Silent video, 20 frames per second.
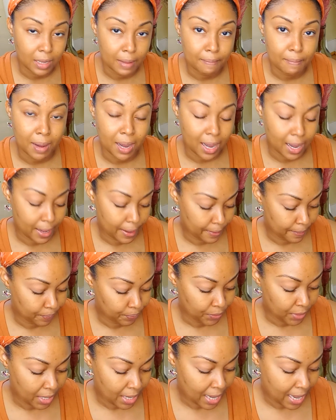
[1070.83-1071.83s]
buy.
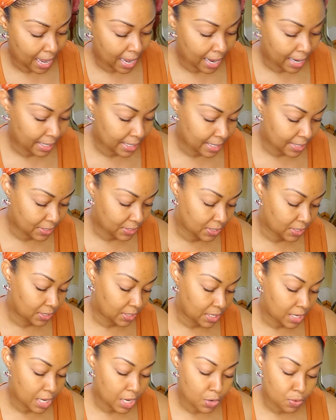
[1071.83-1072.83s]
And it's
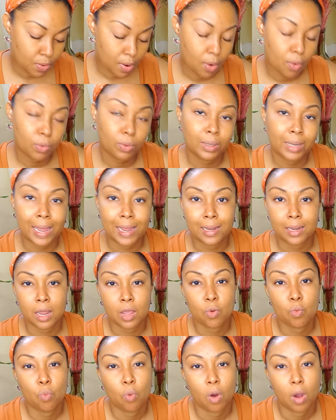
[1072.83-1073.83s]
this Hero
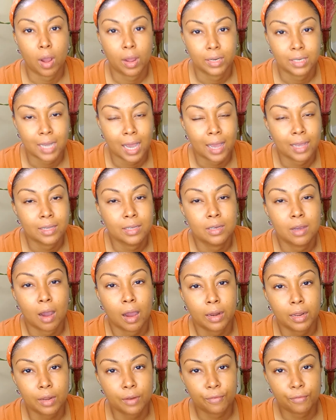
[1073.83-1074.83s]
Lightning Wand. I
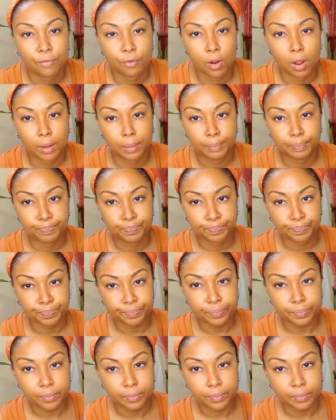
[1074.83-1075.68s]
got it from